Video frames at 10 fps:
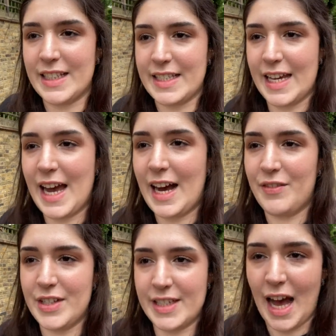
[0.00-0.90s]
they
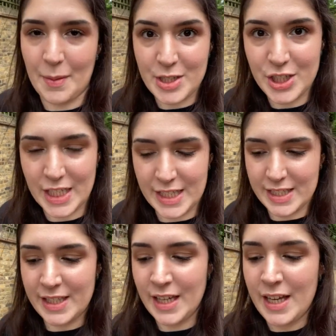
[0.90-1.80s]
have this ham and
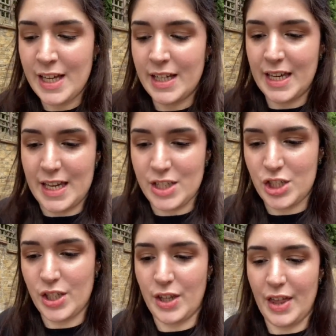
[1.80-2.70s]
cheese
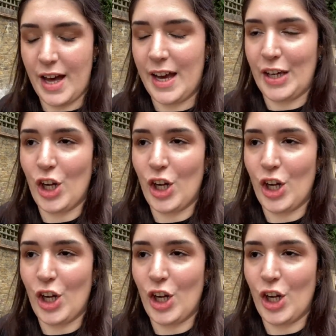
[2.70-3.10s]
quiche that I